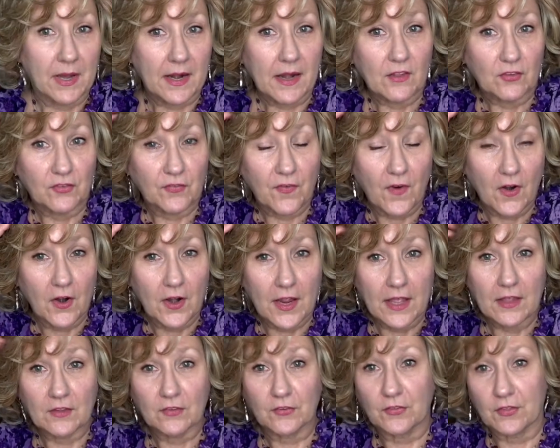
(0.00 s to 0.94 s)
as far
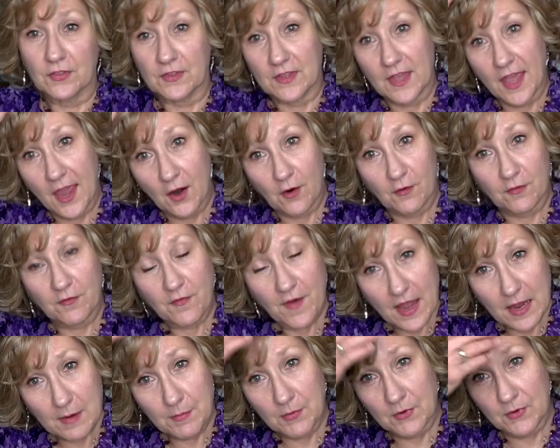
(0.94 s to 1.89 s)
as the hair
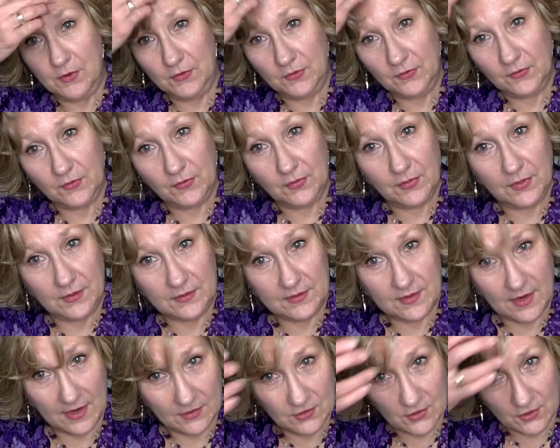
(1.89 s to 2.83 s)
fibers, the
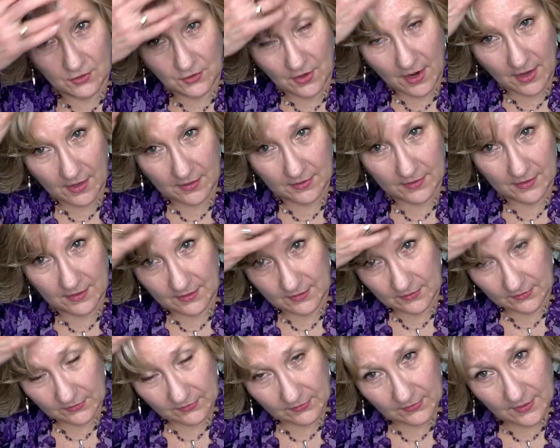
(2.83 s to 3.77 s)
denier on
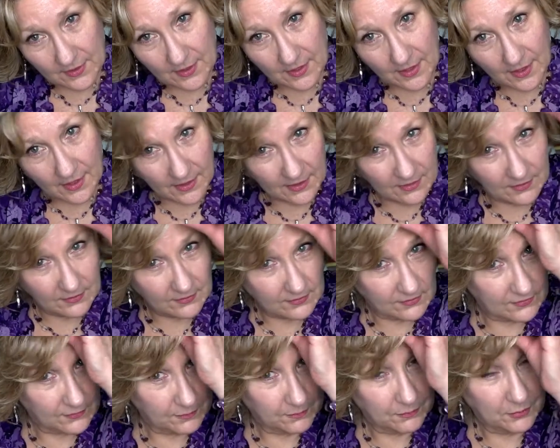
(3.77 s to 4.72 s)
these,
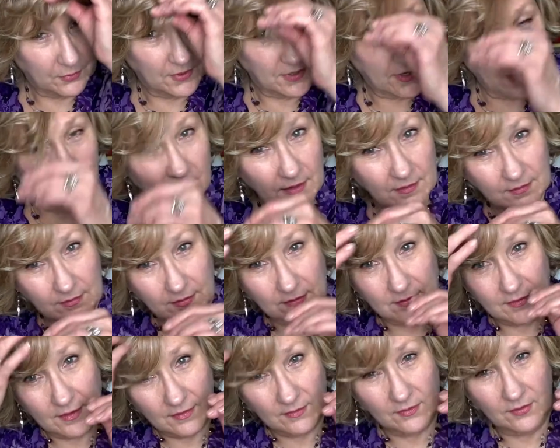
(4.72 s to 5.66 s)
it's pretty,
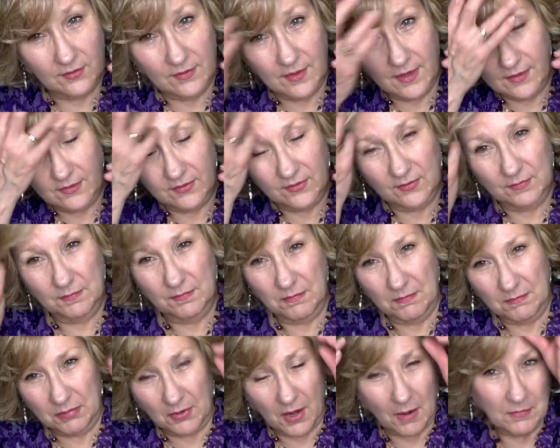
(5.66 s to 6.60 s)
it's nice,
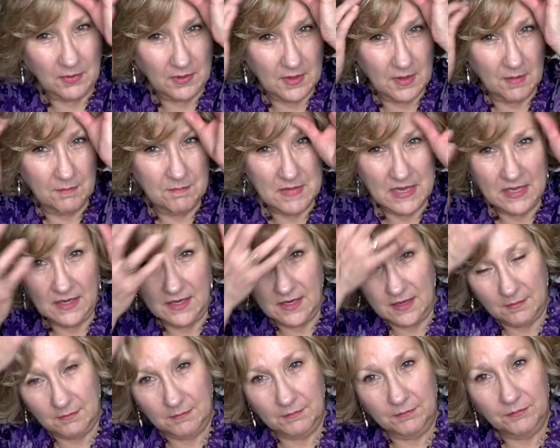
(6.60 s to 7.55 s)
probably a
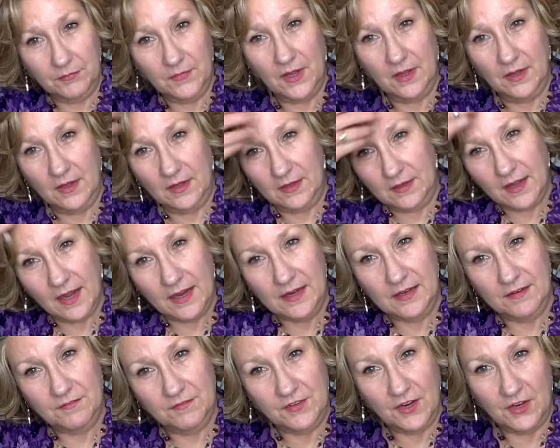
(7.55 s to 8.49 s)
medium
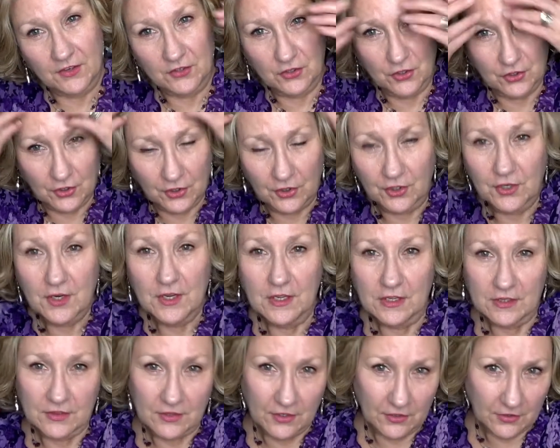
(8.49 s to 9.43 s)
kind of denier.
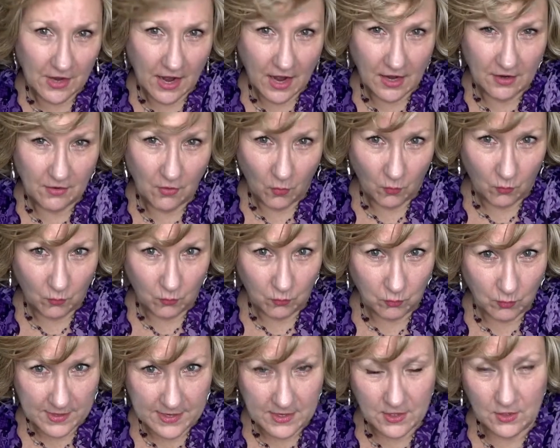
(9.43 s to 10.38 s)
They're not
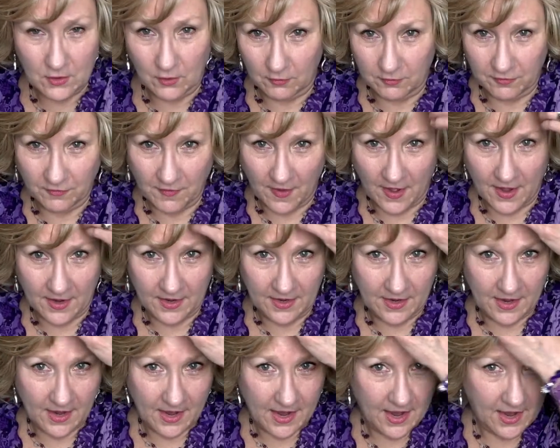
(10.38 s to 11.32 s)
real
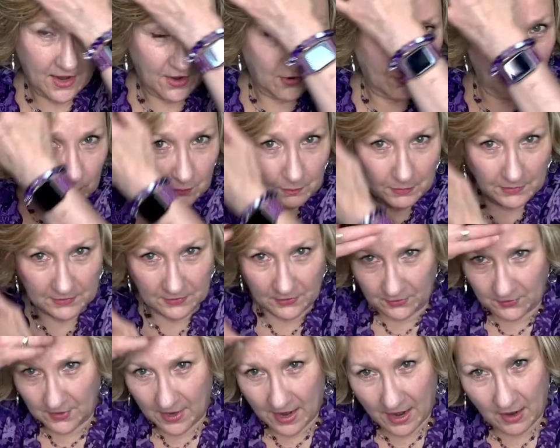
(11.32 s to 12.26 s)
fine hairs, but
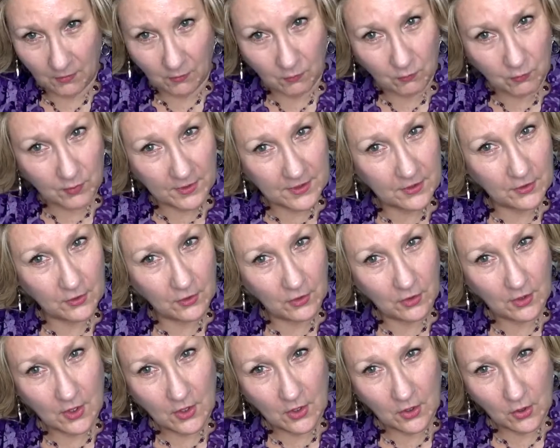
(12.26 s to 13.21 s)
they're not
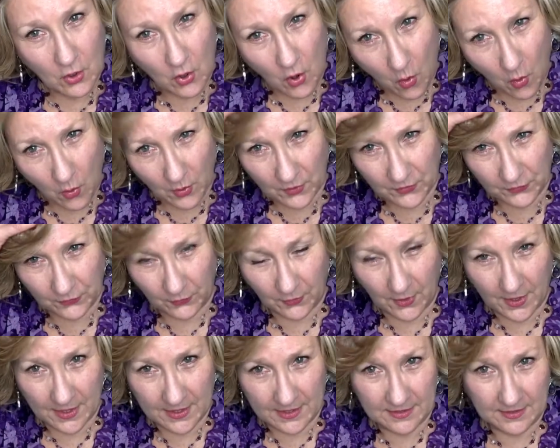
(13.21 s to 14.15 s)
real coarse or
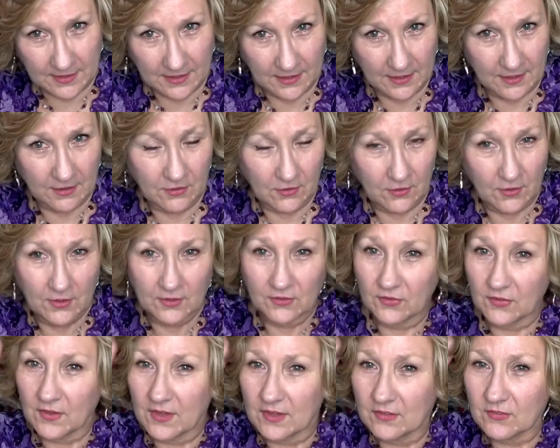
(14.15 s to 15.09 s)
anything either.
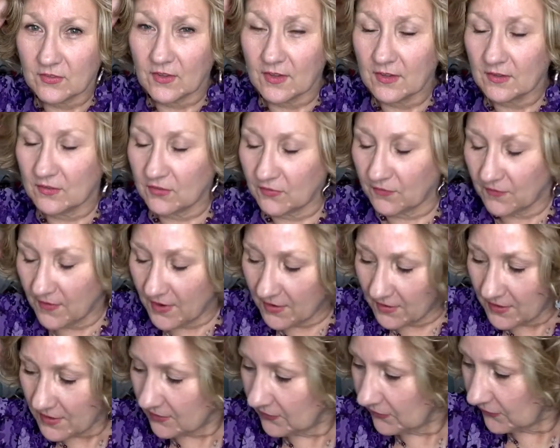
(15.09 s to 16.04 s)
It's
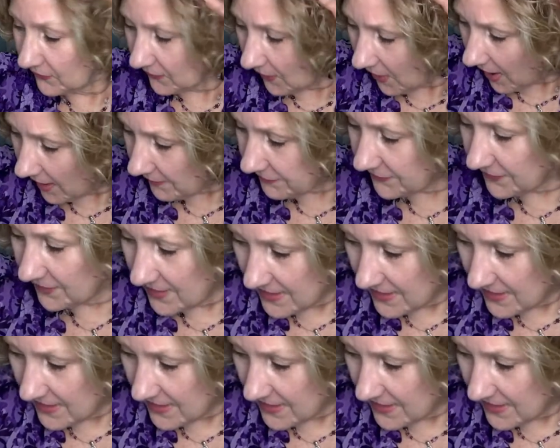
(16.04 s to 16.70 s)
very soft.